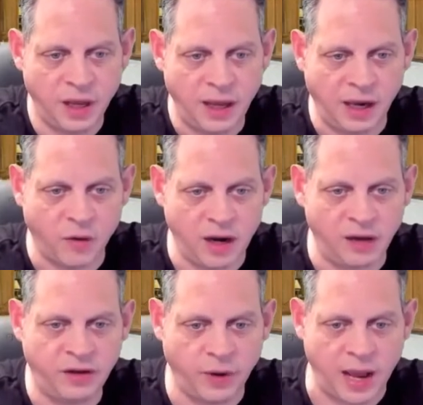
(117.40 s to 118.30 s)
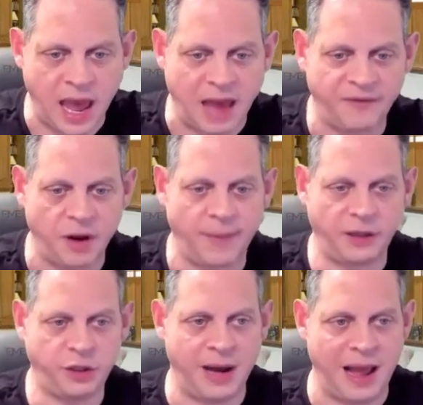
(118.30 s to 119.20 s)
It graded 2.5. Now, I'm not
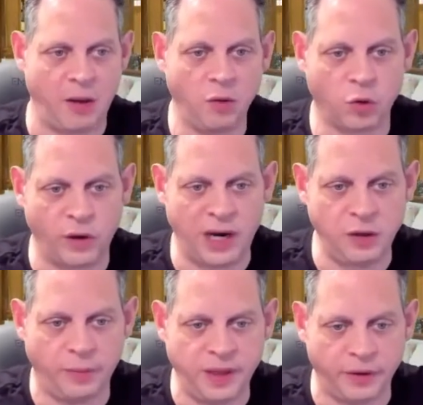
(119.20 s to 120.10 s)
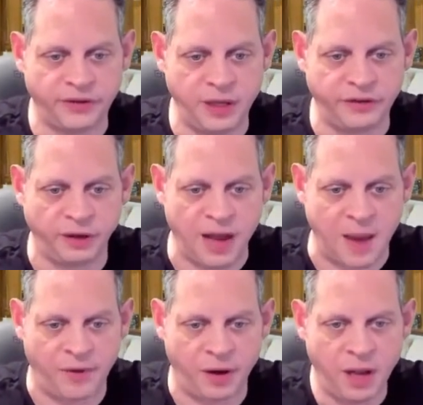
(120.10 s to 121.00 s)
sure how great you'll be able to see this on
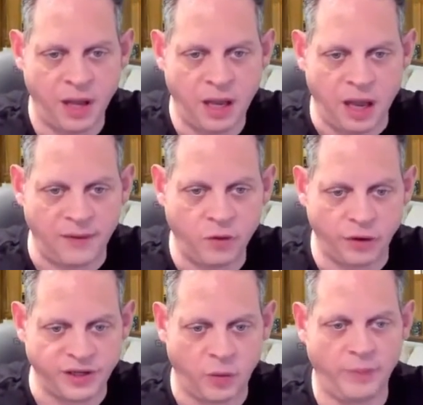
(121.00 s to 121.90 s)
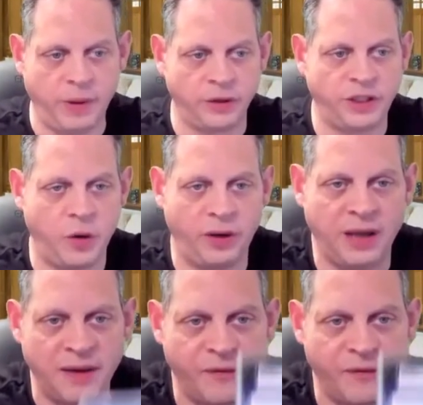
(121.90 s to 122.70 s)
camera. And of course, I will be able to show it again